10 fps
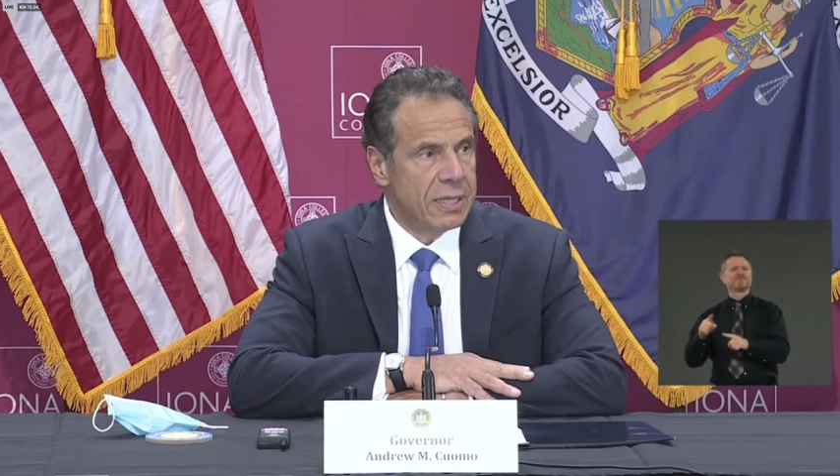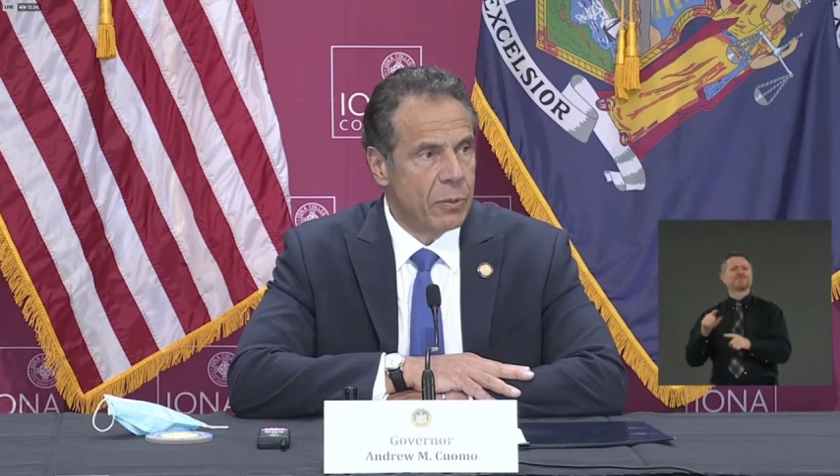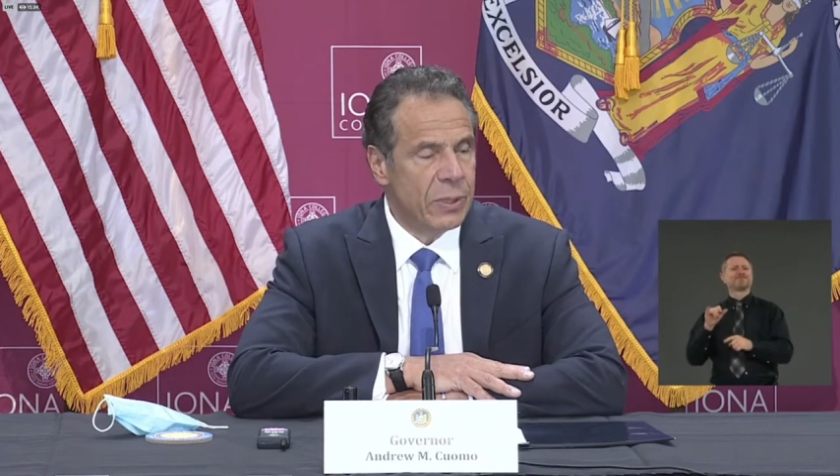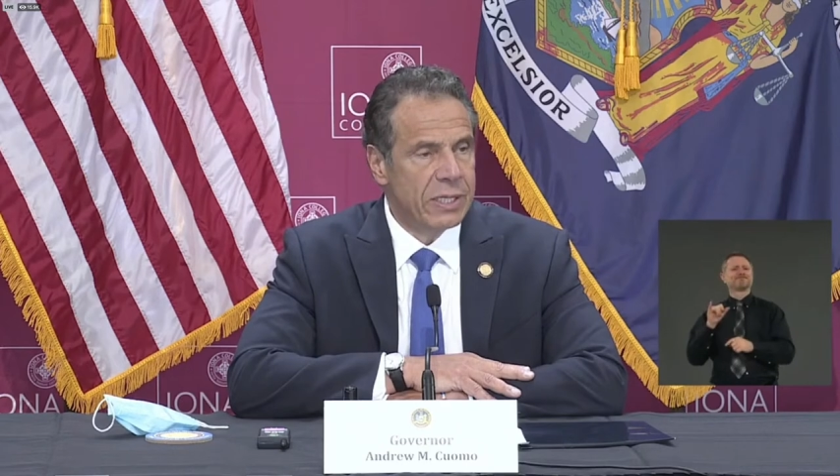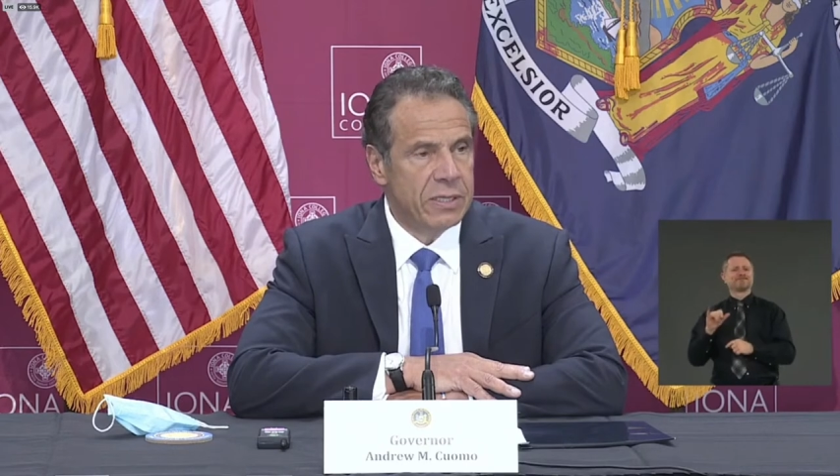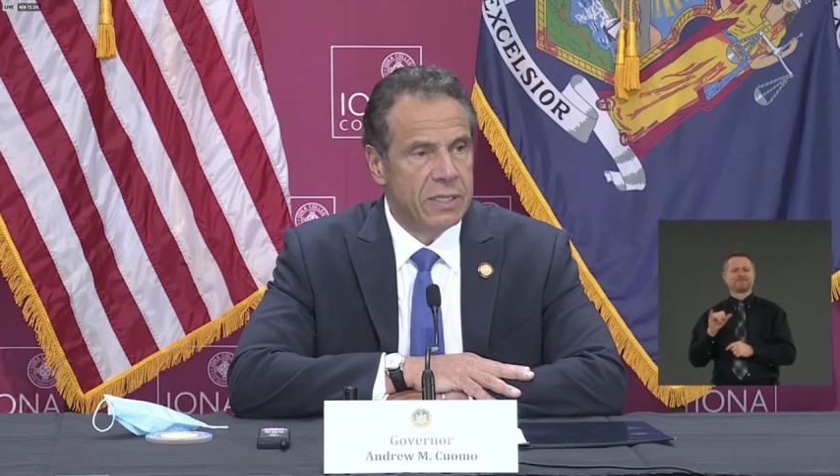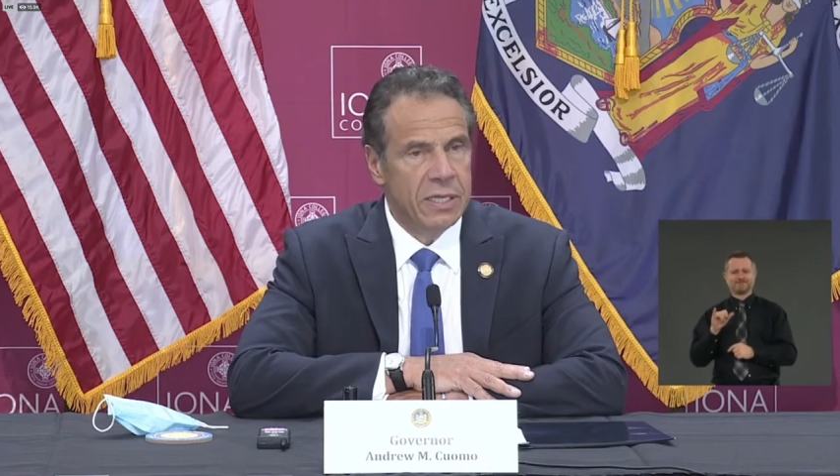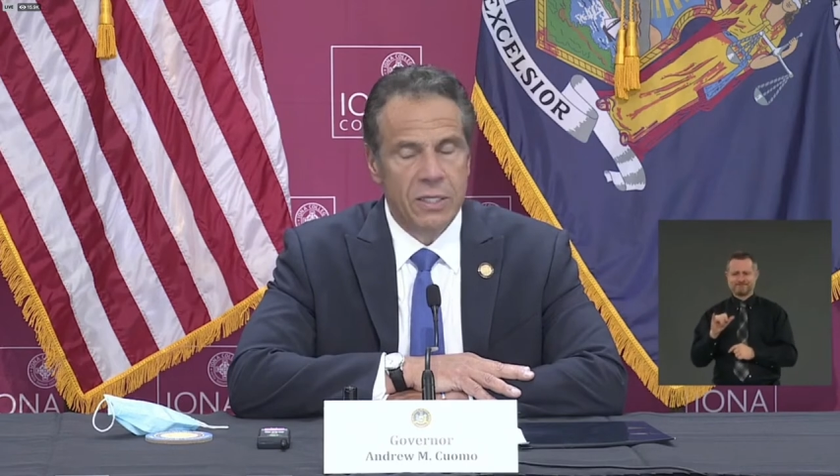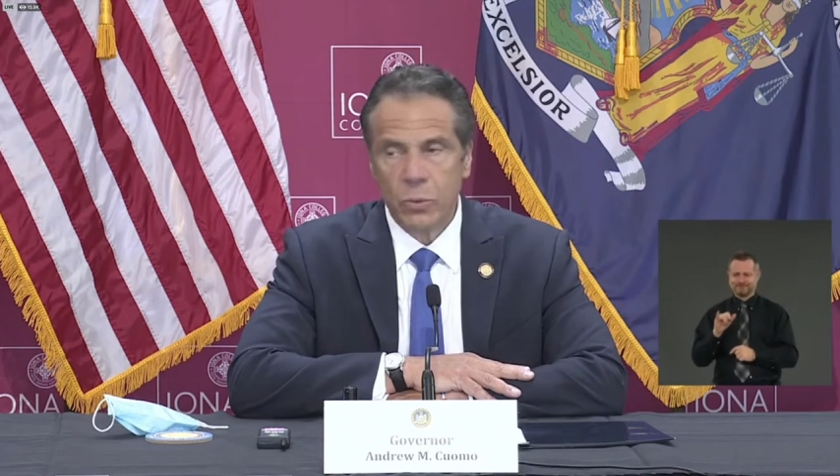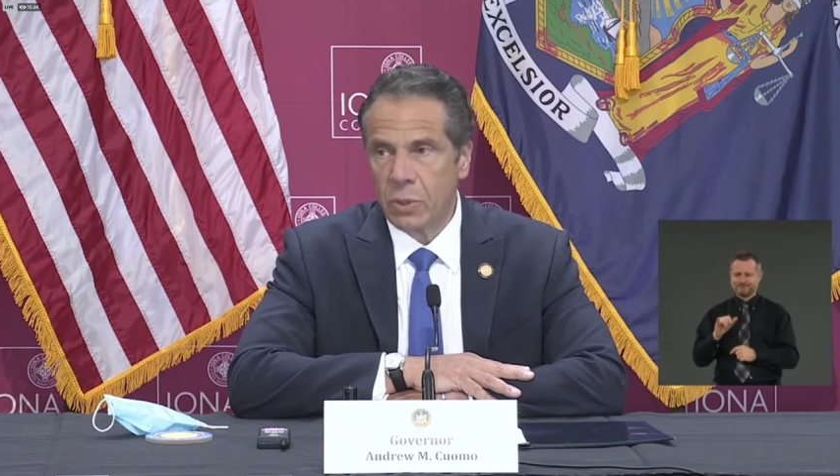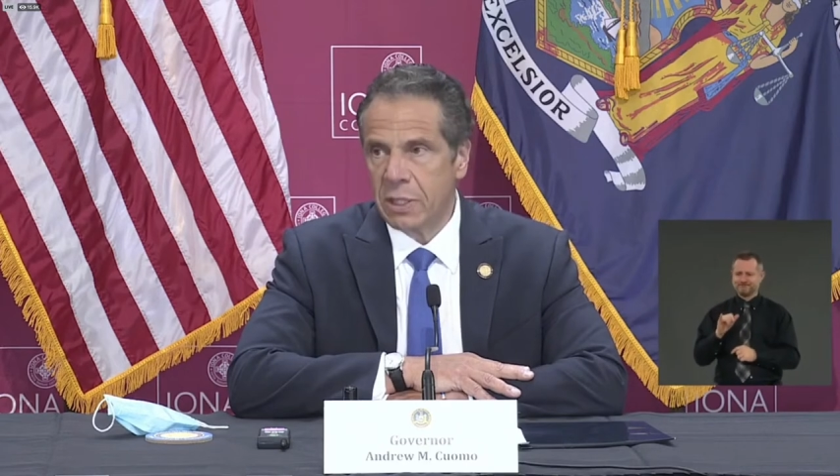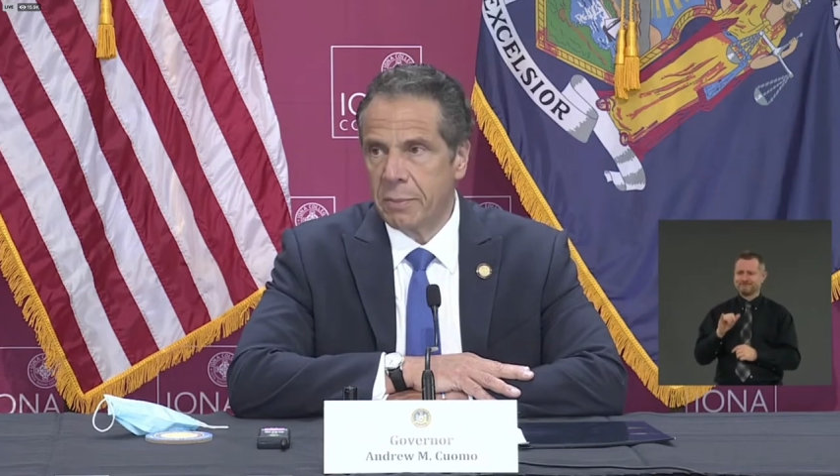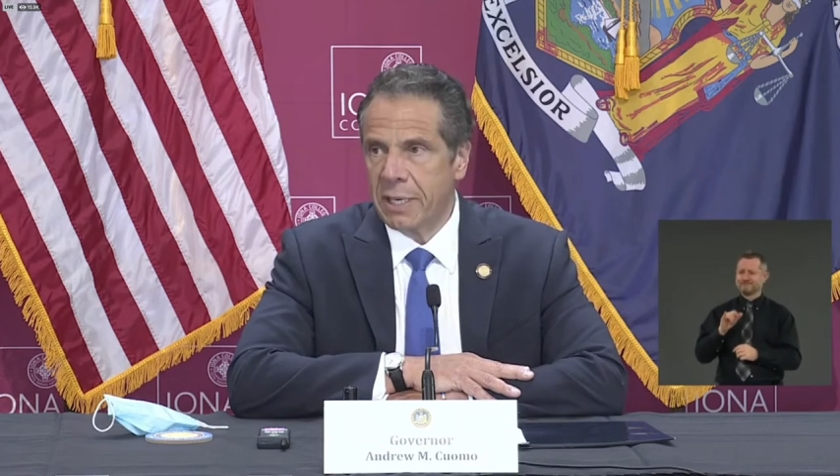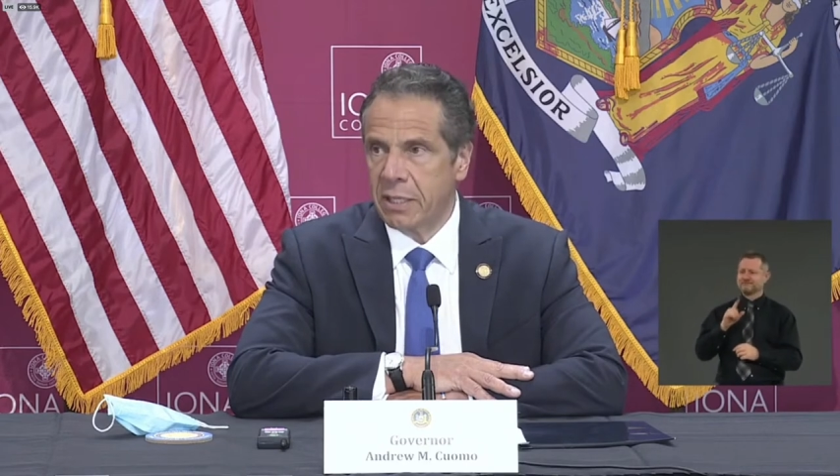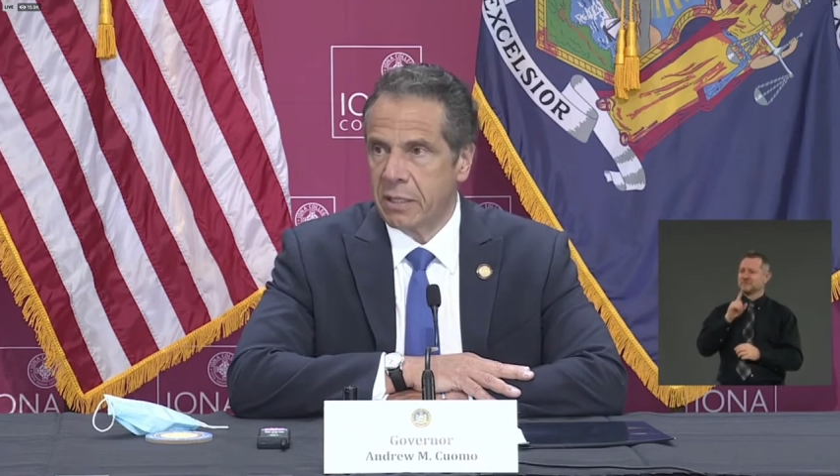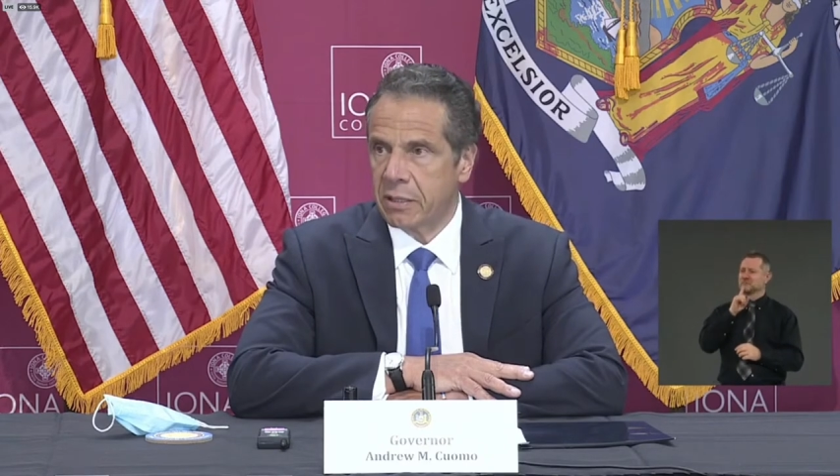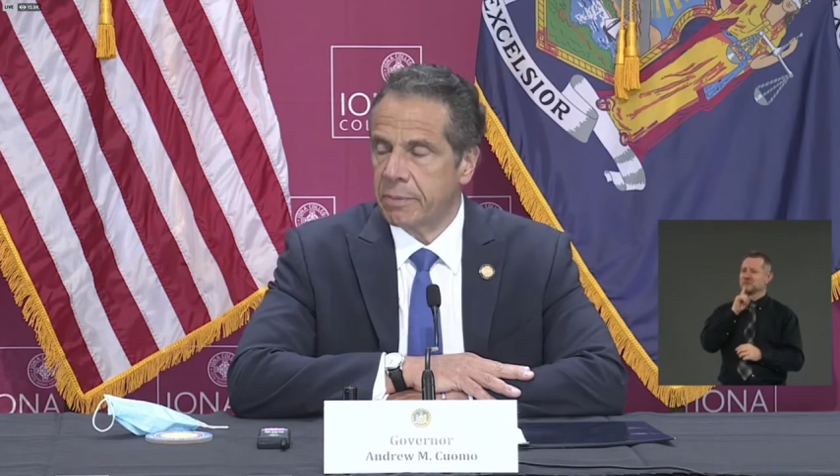that we continually make,